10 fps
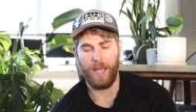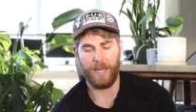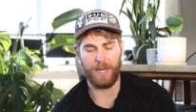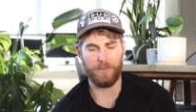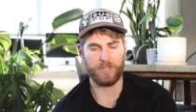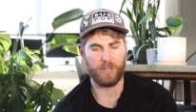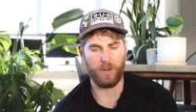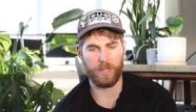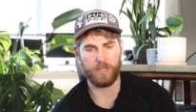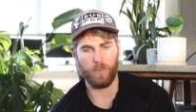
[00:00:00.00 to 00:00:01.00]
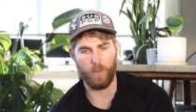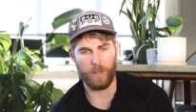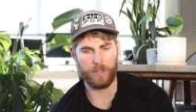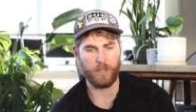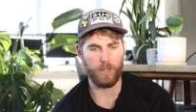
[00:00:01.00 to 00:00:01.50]
And I was starting to
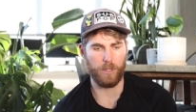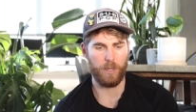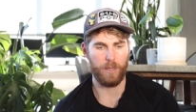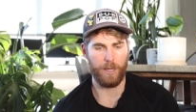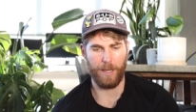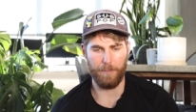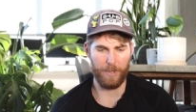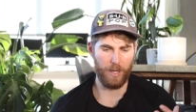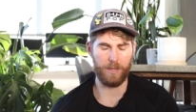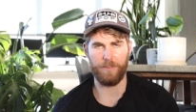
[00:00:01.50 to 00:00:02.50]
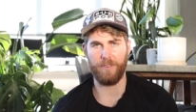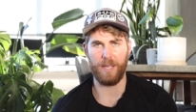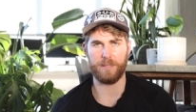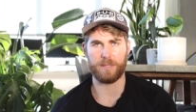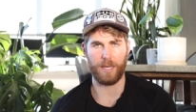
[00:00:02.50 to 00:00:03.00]
wonder and be on the fence.